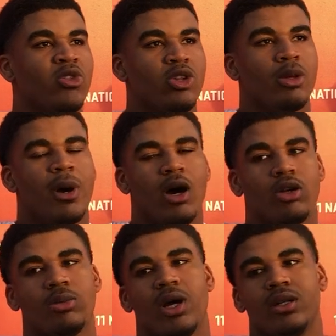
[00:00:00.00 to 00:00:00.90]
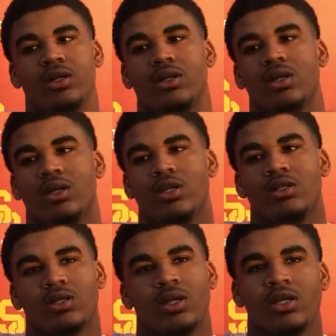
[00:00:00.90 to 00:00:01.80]
You know, my older brother,
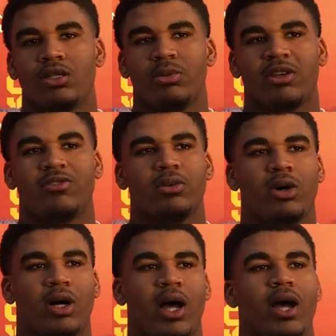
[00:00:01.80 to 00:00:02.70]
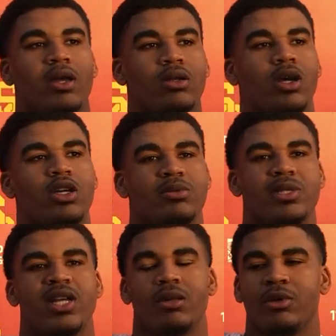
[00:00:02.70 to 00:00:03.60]
he's big football guy. You know, he's been
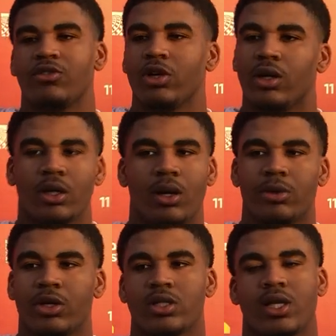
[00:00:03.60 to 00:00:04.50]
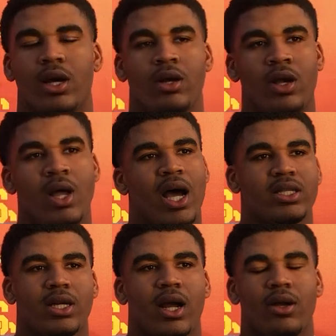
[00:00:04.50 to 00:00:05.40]
telling me for a couple years now I
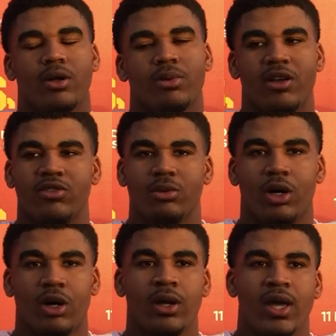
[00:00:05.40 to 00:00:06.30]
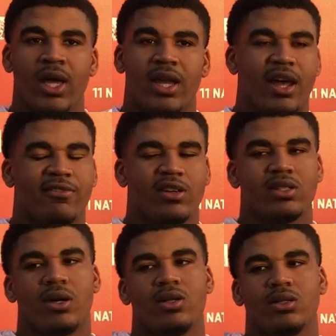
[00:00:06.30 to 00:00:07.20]
should get out here and play football, and at
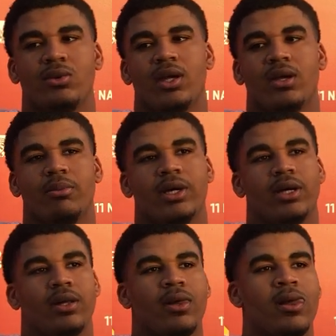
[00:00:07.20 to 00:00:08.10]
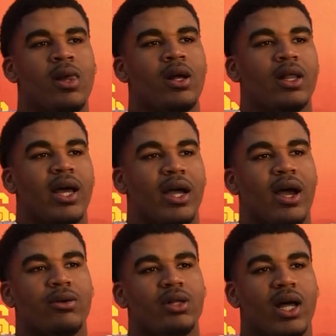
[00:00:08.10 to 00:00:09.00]
first I wasn't with it, but like
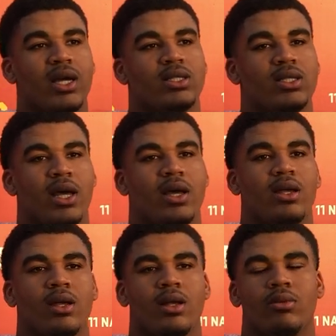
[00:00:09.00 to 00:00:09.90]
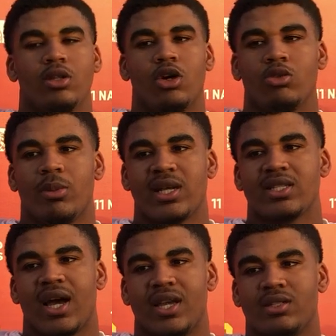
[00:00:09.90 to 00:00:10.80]
I realized that, you know, my
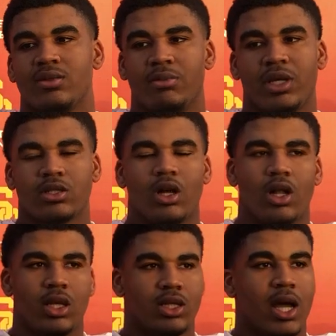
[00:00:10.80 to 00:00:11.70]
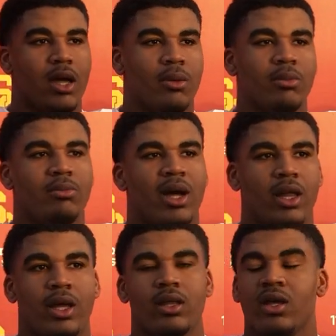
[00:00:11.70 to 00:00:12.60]
size, being tall as I am, my
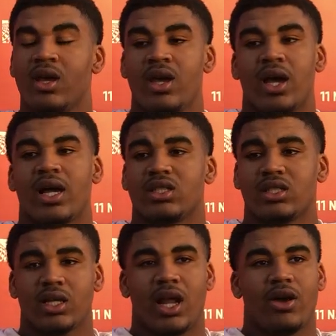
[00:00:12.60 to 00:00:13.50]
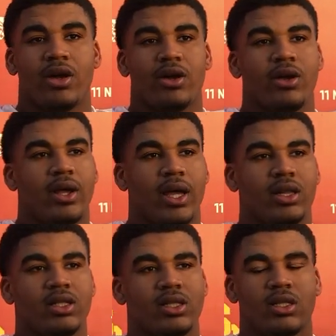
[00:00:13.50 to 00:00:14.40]
length, I can just get out here and
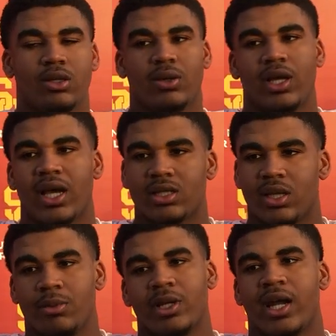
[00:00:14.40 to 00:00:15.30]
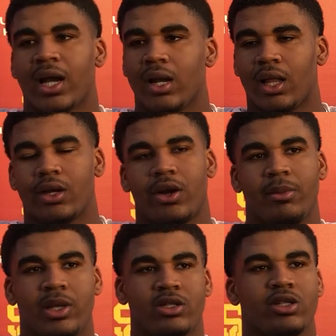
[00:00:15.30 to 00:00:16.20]
listen to what he has to tell me. And I got a lot of great
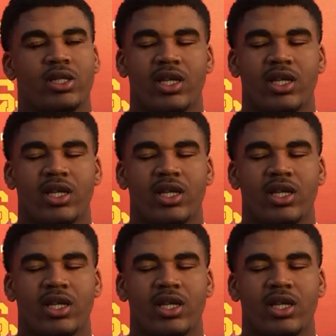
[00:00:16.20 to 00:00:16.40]
mentors.